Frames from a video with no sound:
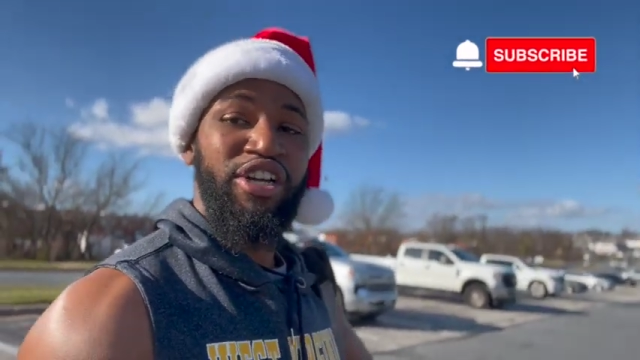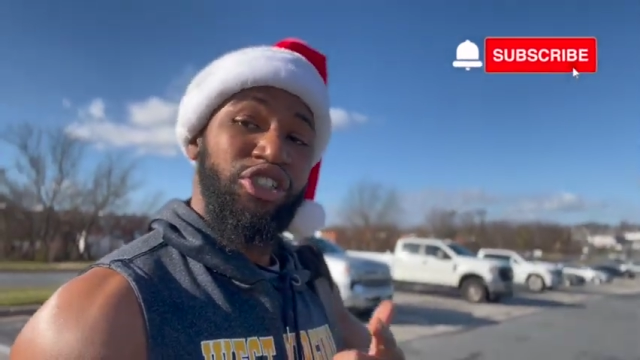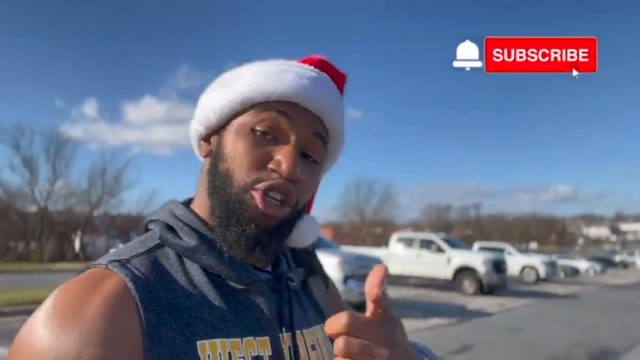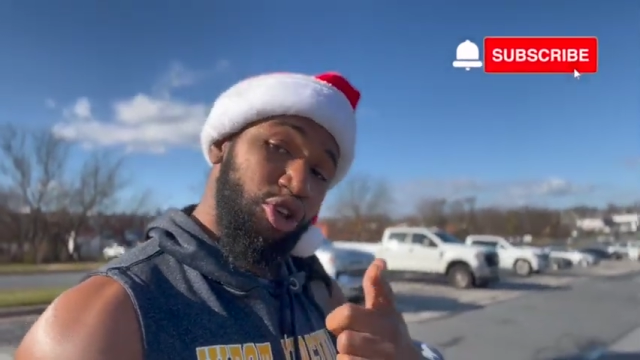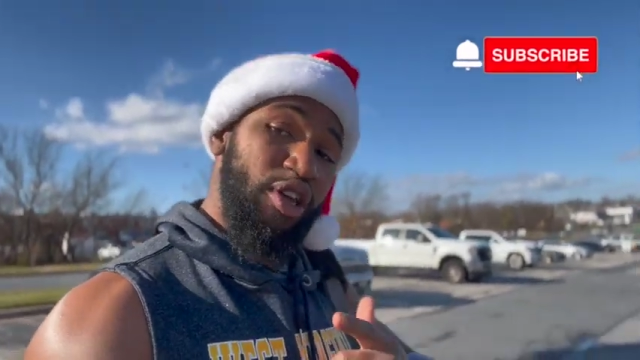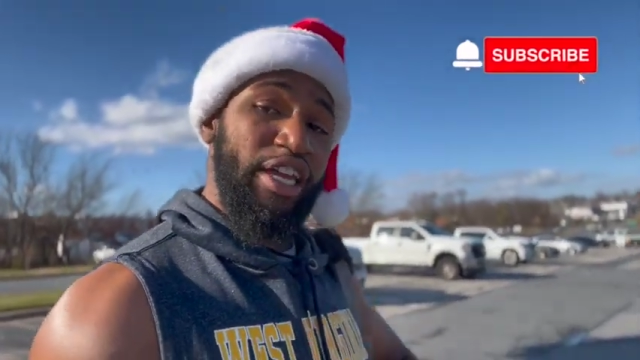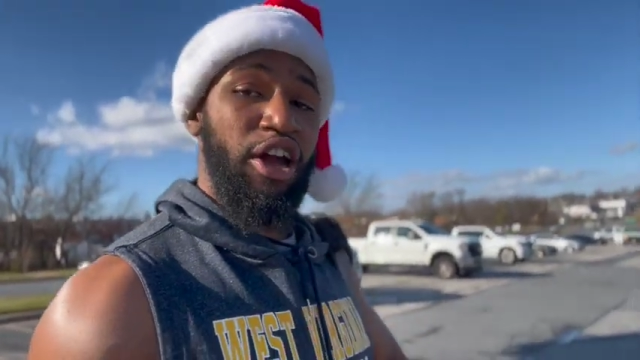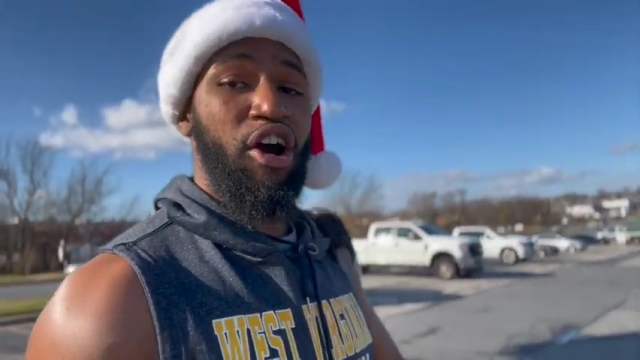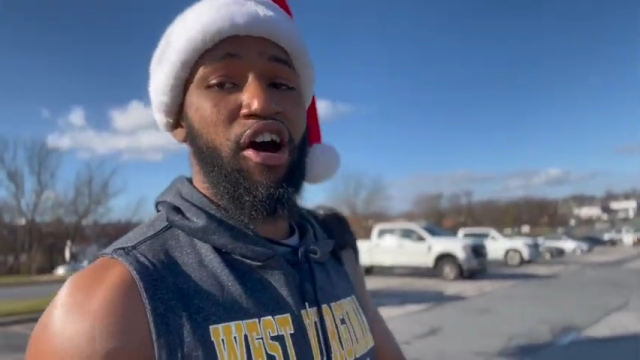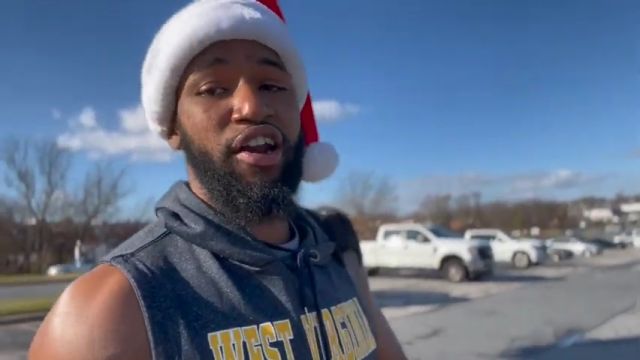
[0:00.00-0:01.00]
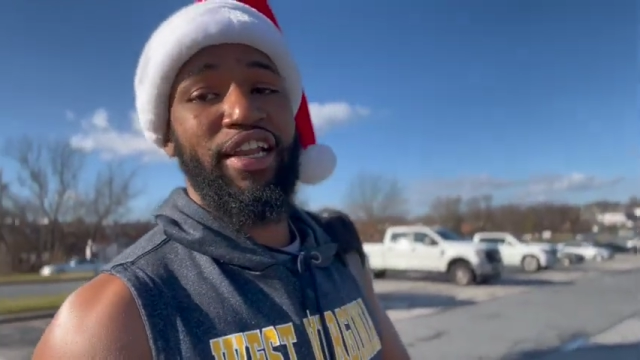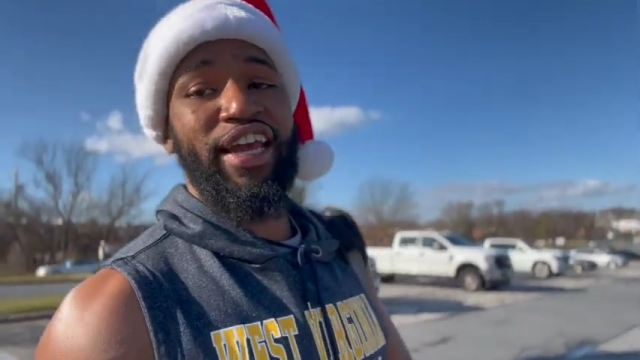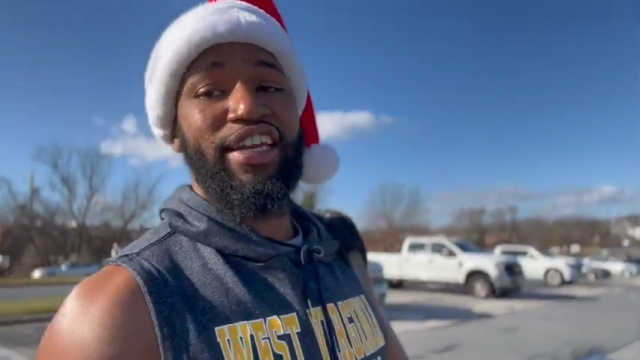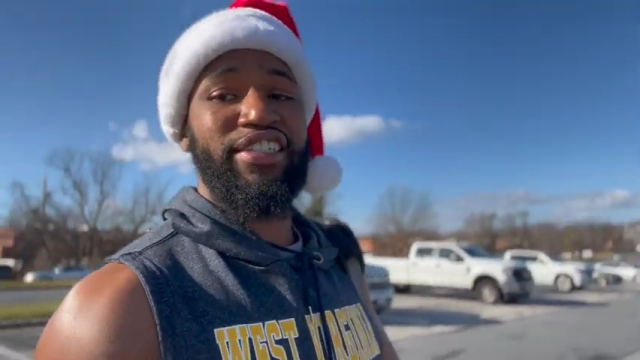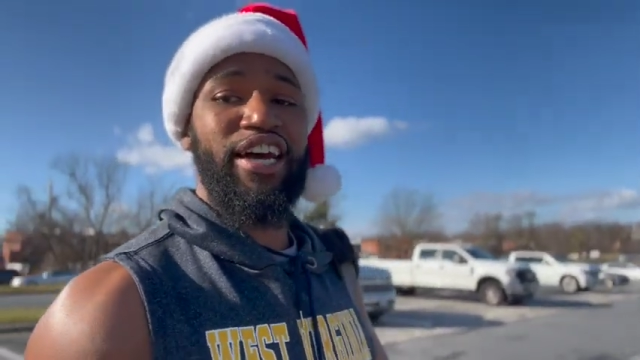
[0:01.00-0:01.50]
so you can get all the
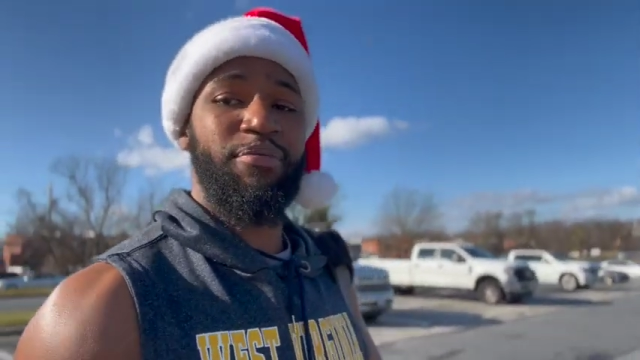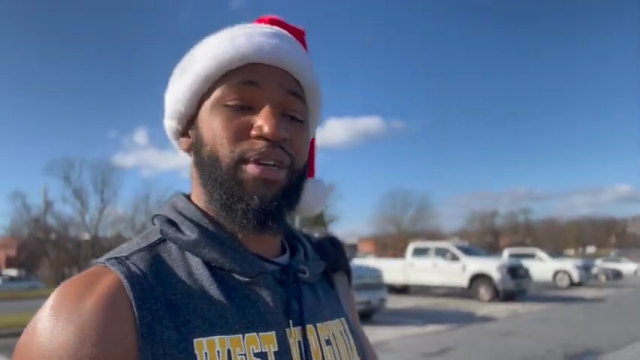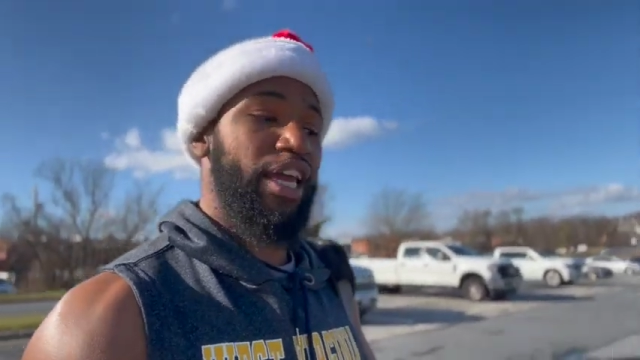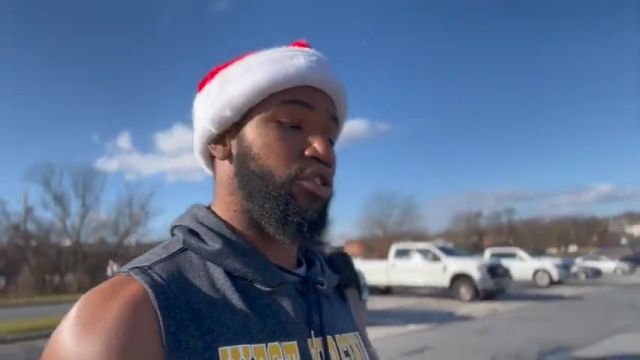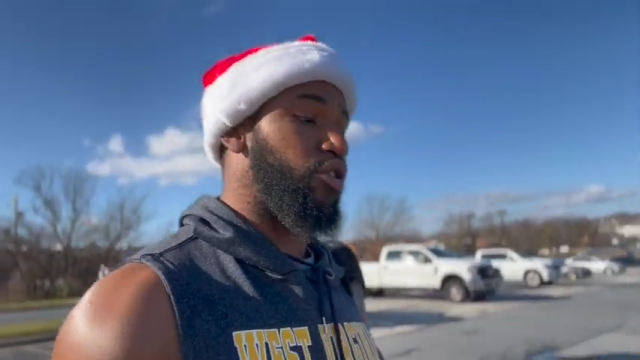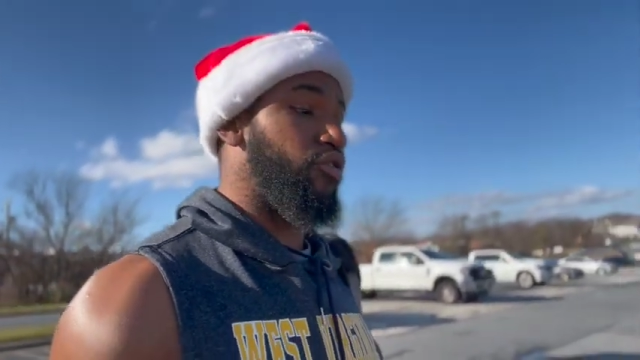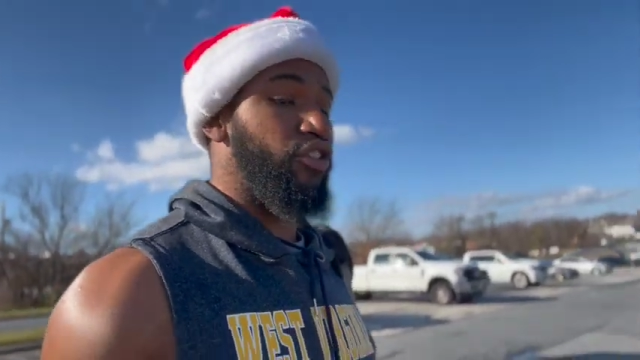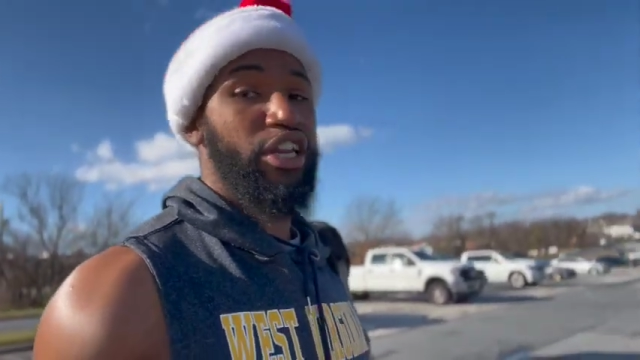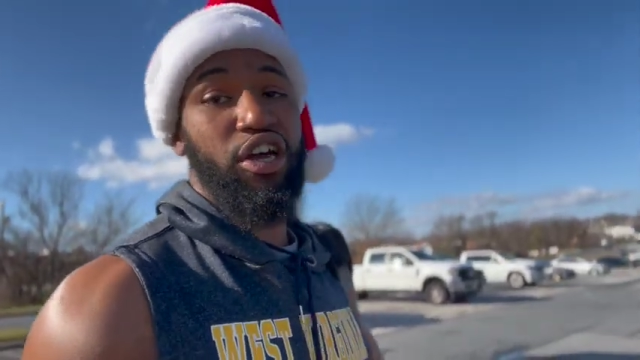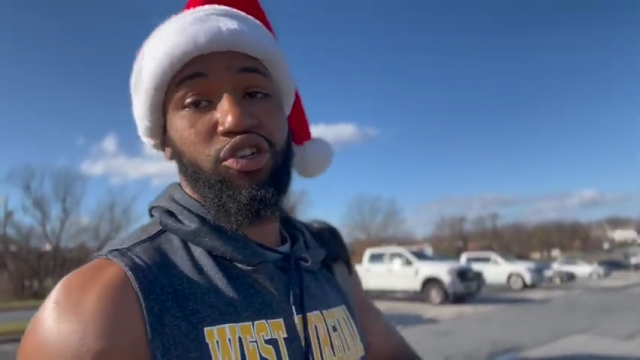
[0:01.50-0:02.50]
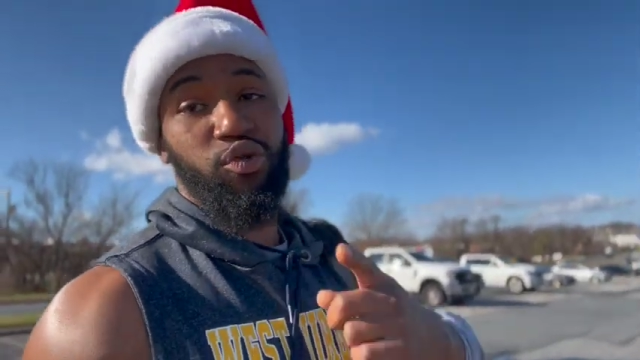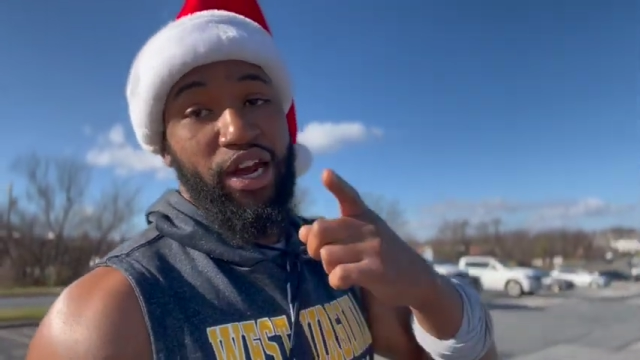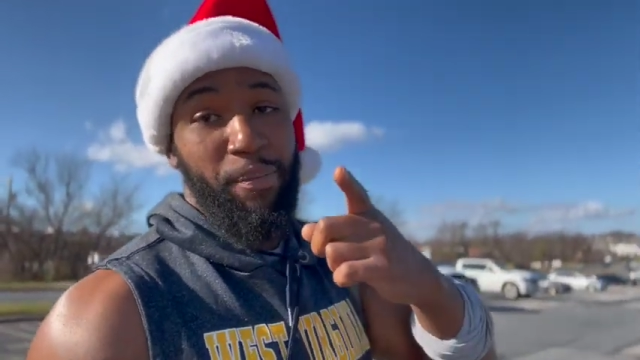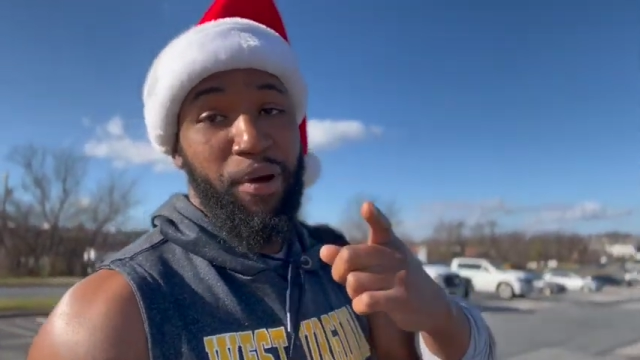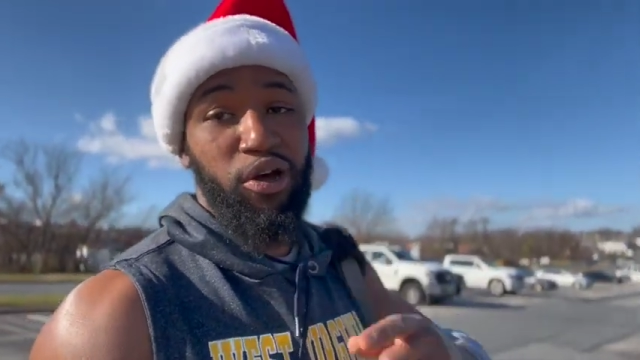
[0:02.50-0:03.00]
latest updates on videos when
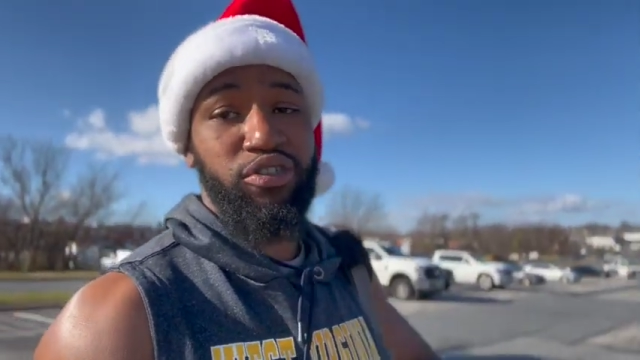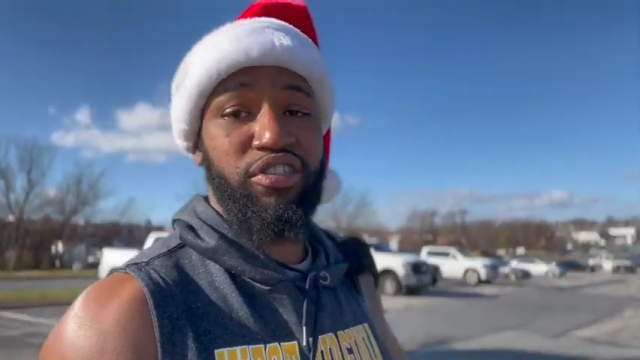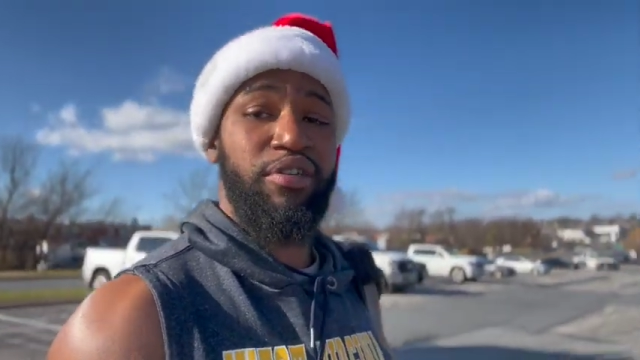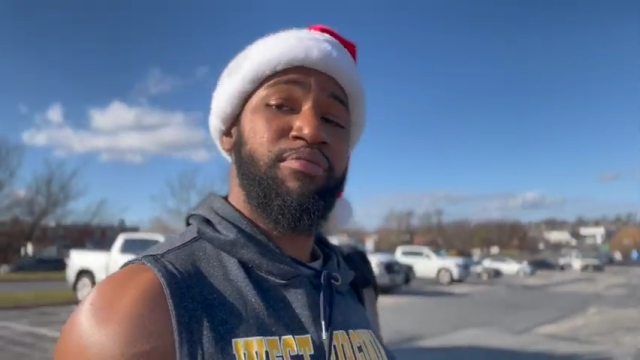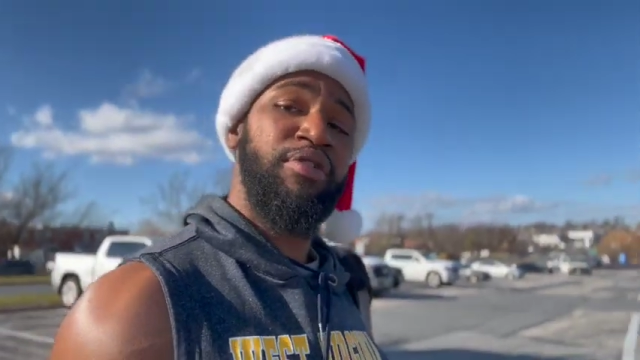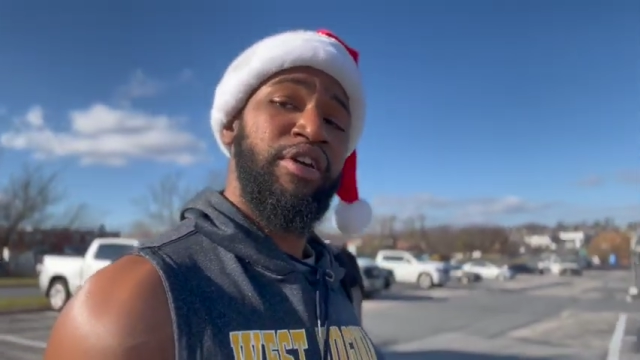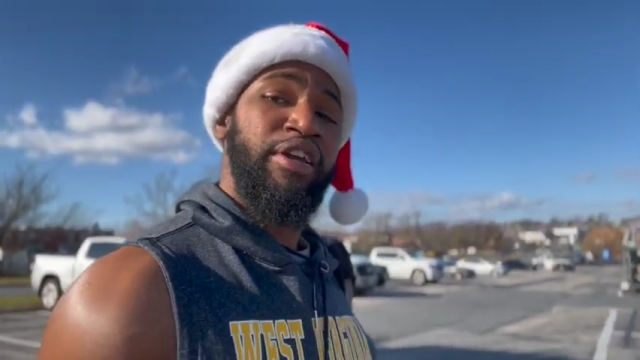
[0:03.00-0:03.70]
I post them